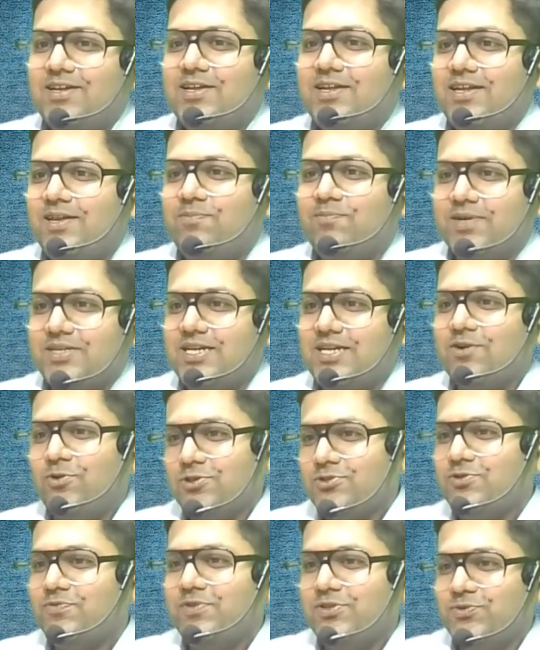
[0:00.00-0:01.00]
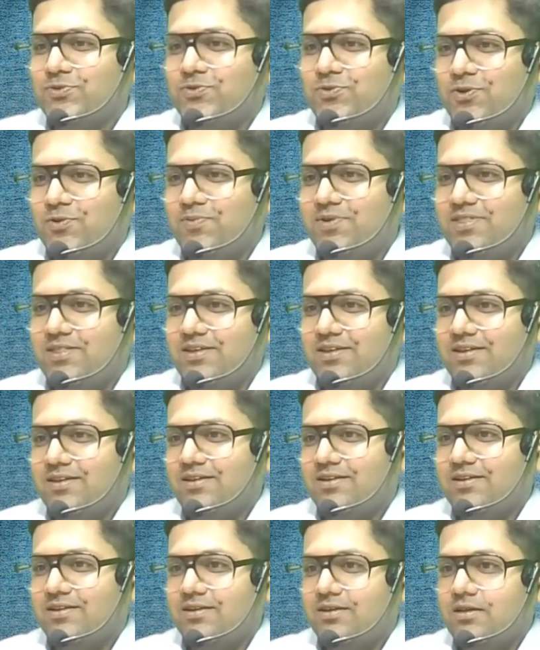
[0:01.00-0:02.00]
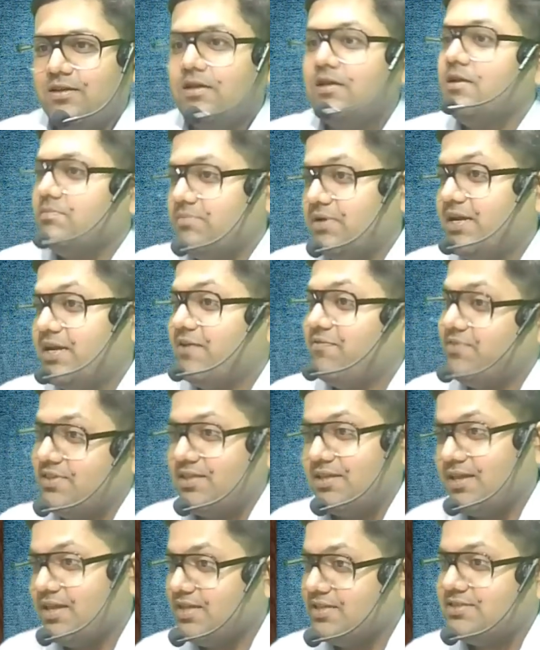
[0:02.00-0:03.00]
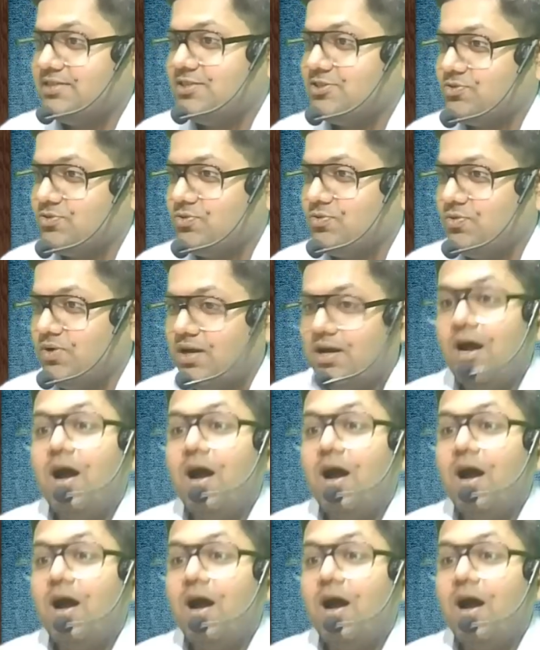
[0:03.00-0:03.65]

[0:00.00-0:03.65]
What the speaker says: In Majak also we should not be saying. But everything else is true.